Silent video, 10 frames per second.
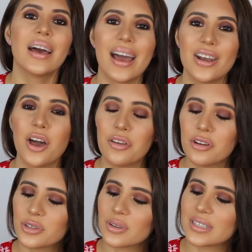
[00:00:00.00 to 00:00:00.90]
Another
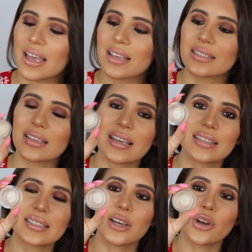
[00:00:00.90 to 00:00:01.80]
success
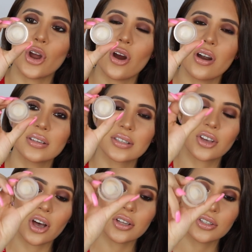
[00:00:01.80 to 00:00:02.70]
is the NARS
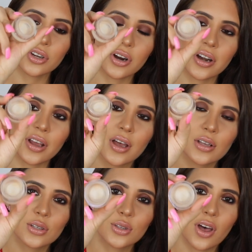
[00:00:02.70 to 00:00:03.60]
Custard
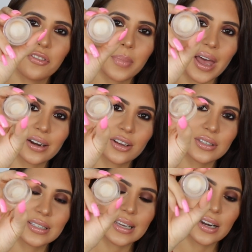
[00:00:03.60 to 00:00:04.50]
Soft Matte
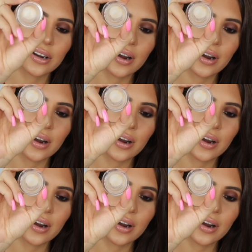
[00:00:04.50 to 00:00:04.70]
Concealer,